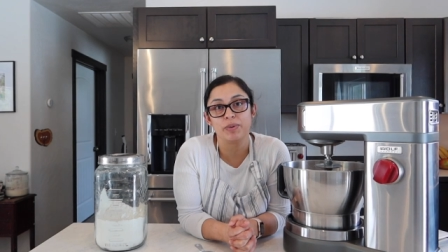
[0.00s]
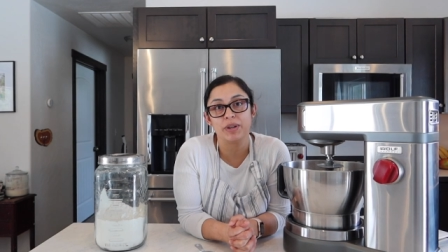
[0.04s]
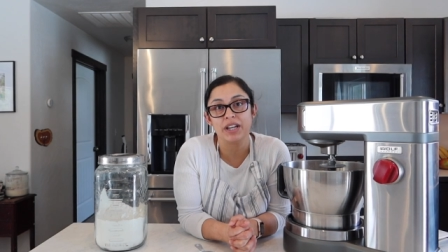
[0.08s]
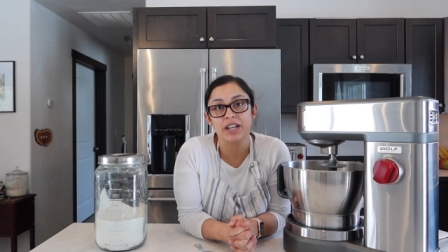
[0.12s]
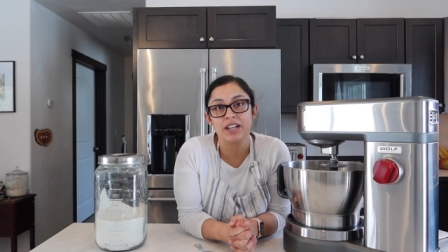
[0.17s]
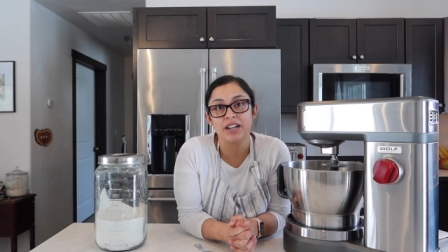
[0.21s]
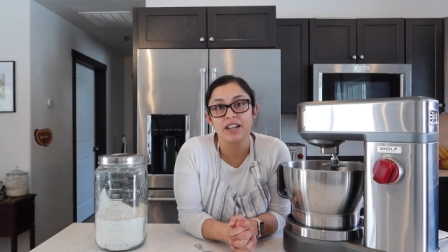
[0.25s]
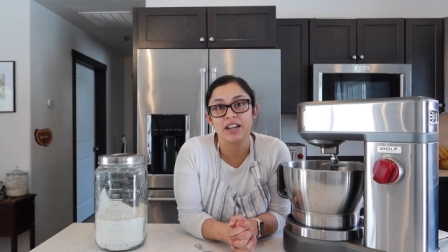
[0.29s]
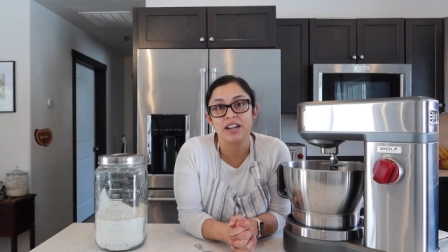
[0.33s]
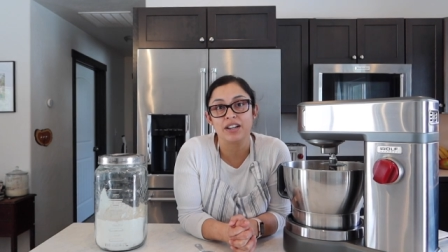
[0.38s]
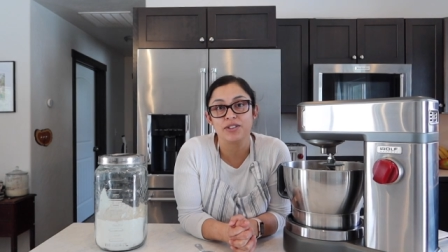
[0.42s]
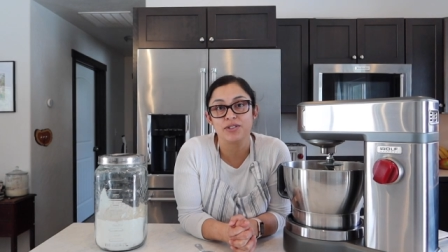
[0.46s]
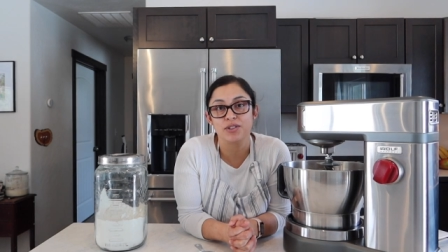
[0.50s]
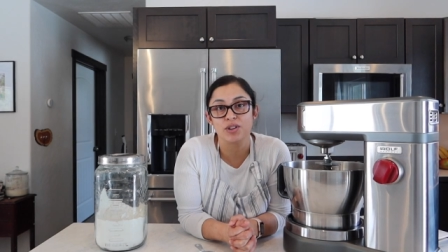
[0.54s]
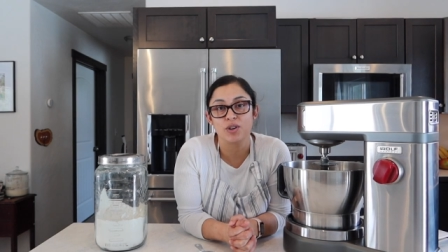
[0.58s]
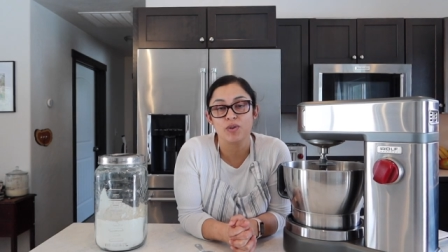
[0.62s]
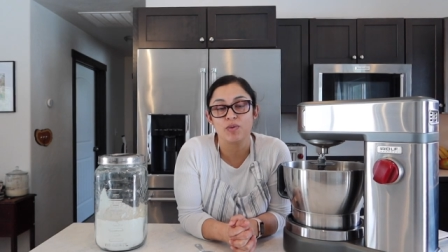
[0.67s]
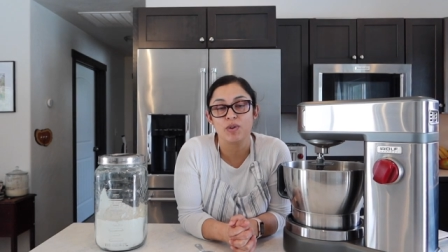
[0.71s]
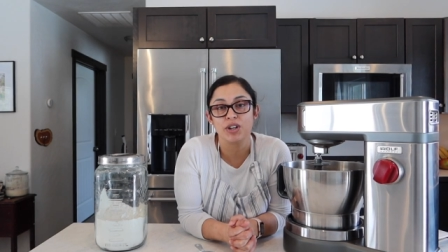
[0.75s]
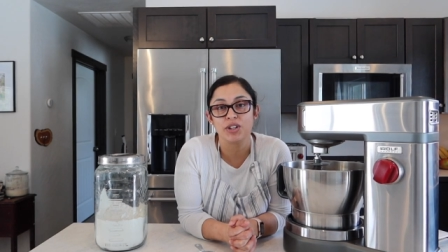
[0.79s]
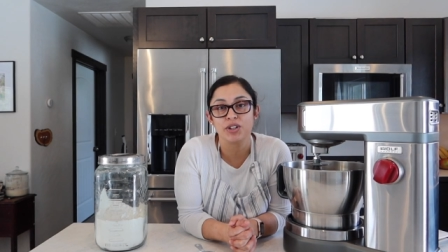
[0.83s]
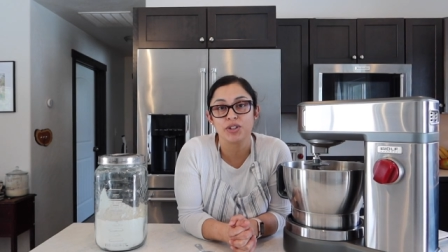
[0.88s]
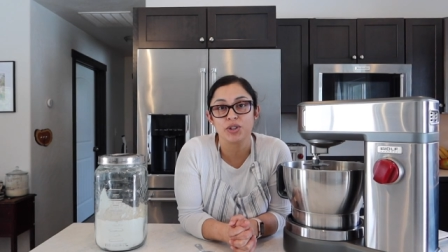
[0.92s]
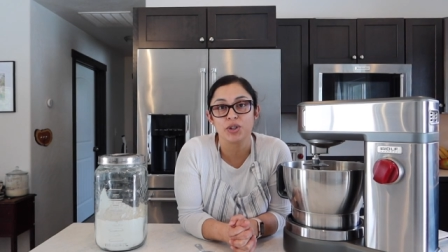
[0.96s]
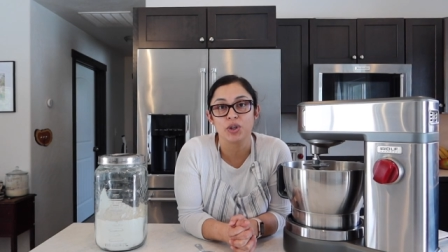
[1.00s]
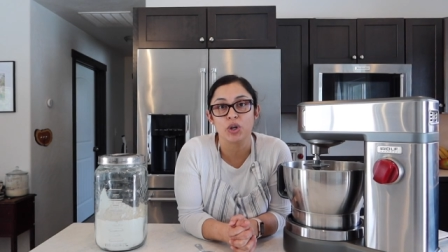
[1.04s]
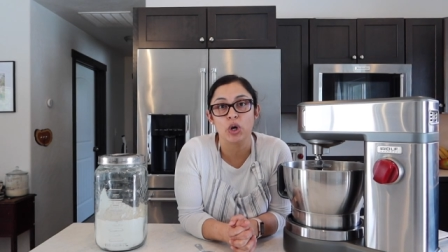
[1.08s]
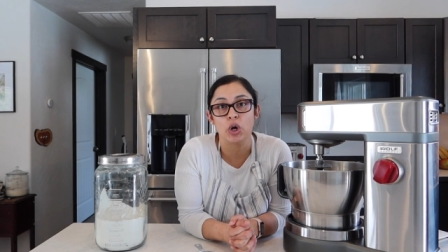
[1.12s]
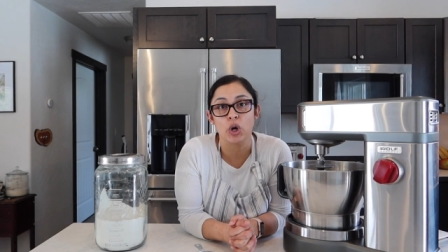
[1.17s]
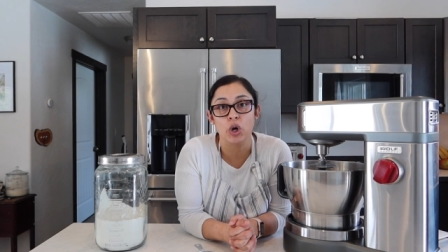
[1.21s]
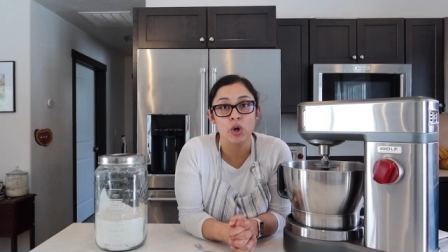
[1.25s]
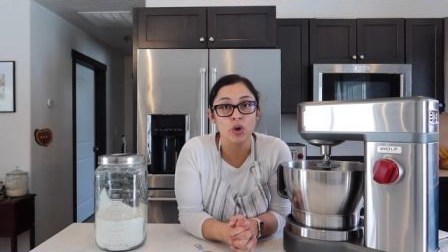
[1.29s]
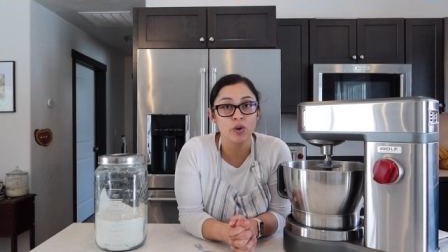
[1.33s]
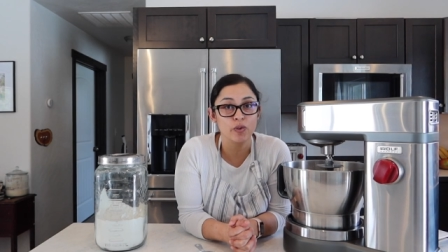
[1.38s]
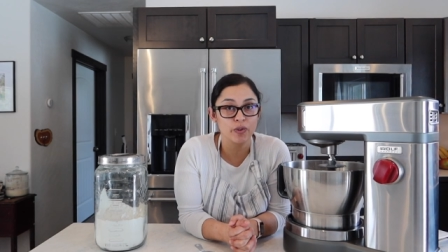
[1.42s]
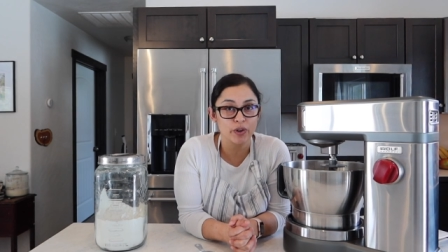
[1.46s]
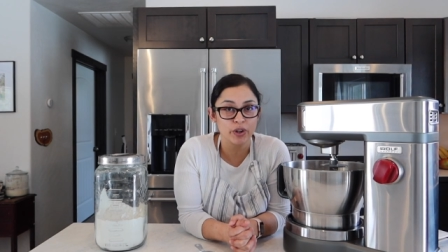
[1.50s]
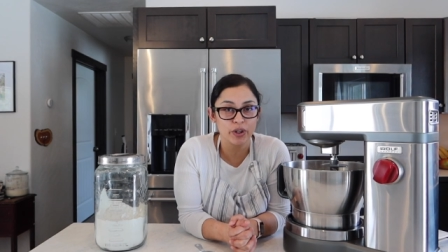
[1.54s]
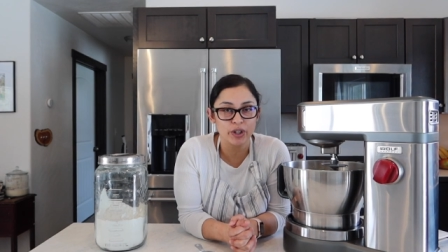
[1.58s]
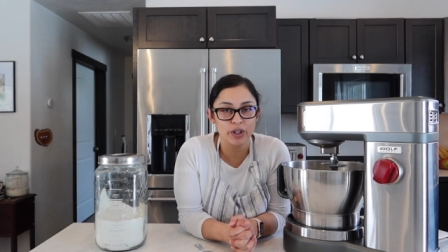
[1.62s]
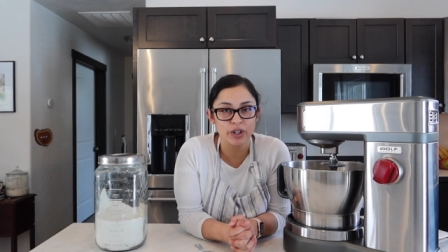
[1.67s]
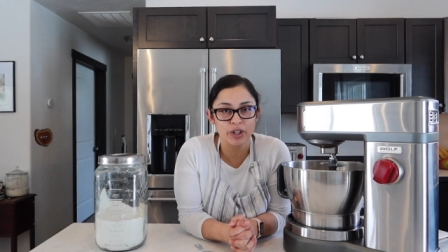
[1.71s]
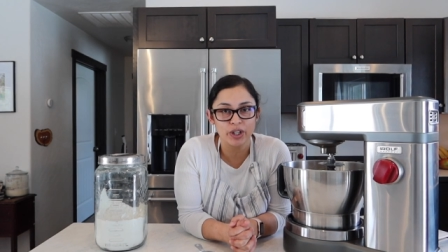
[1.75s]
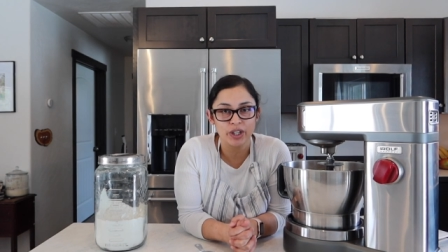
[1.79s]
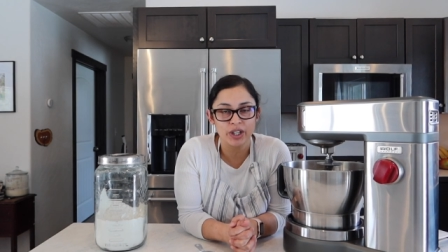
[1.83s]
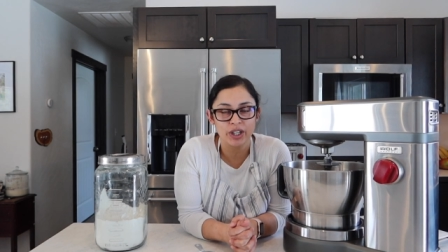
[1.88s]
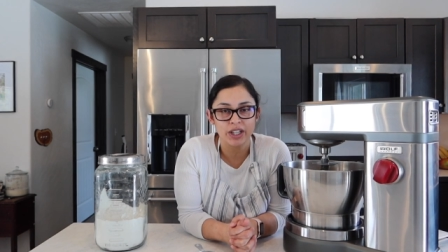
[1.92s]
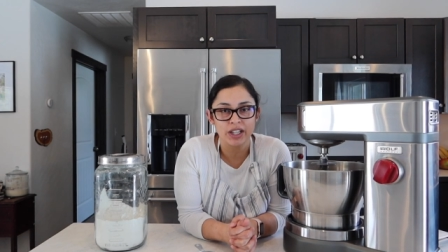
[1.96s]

bit. I don't want to over